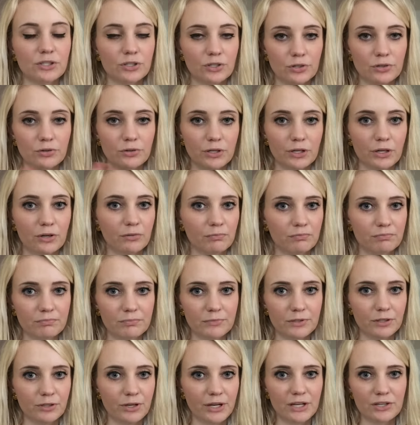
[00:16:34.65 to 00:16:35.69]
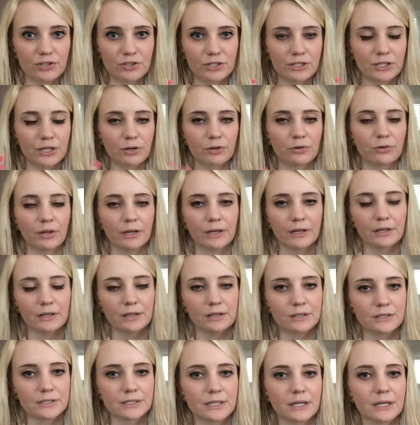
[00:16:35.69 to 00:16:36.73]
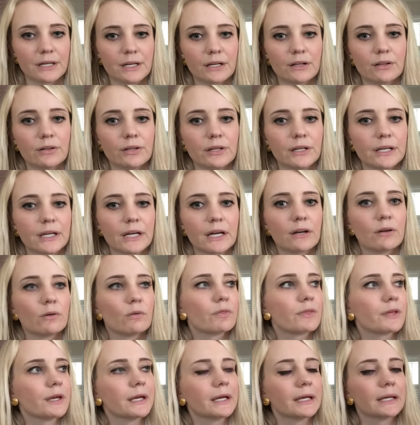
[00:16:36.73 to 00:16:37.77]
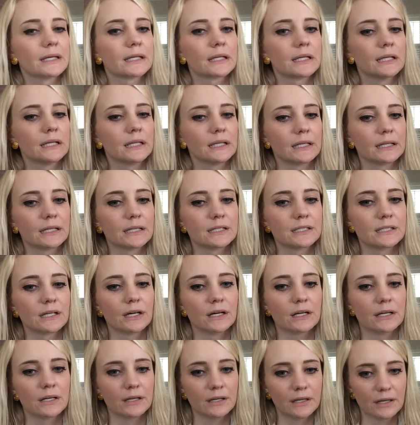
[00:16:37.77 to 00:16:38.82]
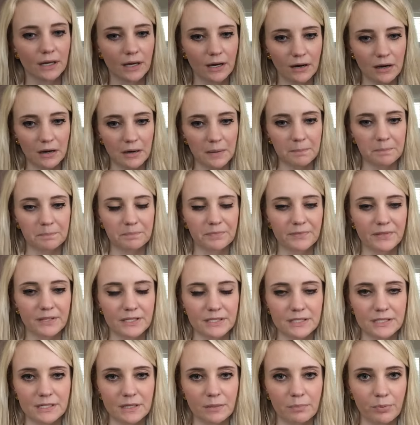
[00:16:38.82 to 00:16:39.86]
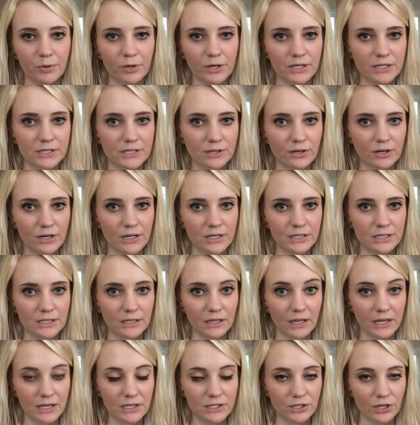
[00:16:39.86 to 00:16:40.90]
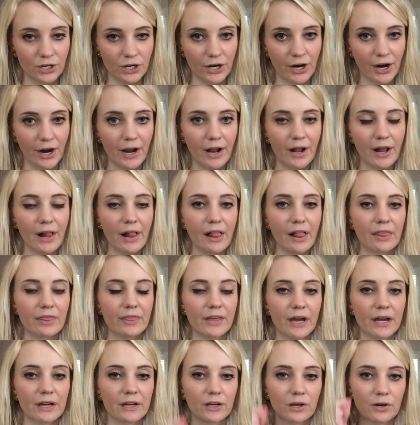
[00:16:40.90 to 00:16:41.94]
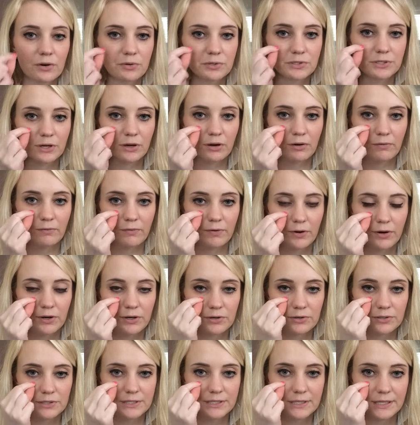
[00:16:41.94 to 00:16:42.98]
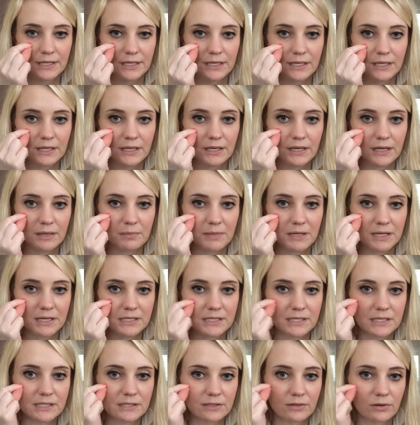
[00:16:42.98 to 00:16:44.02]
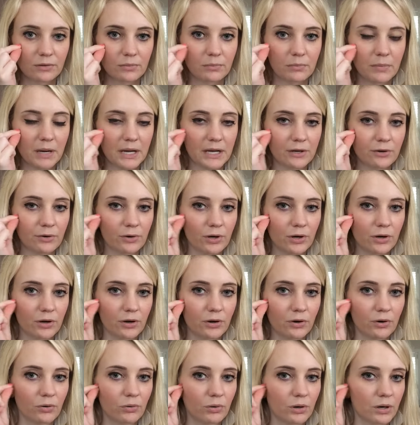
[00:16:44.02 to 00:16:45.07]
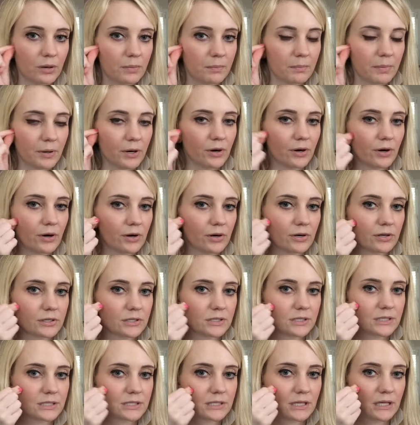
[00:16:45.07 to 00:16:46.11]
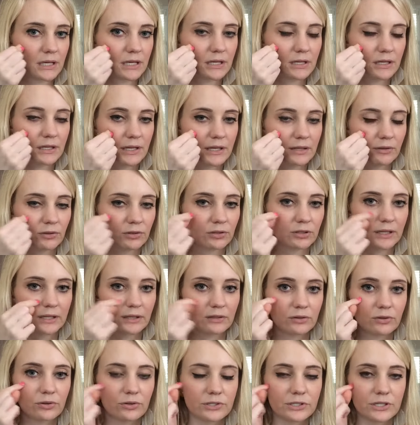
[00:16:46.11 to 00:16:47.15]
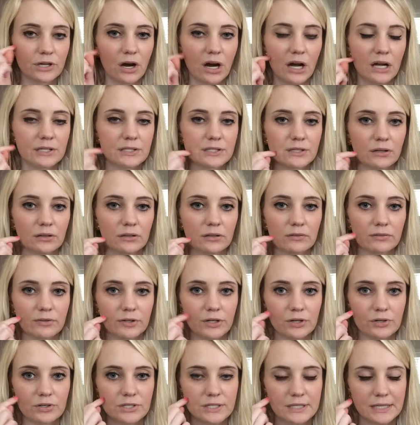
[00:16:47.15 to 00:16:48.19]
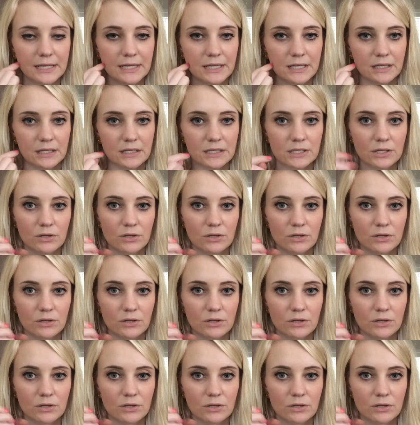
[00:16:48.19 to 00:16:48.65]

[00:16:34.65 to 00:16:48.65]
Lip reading: You know, you can't just go to like an aesthetic clinic, I don't think, and get it done. It's a pretty serious laser that goes over your skin and makes these little micro burns, and they look like little dots all over your skin.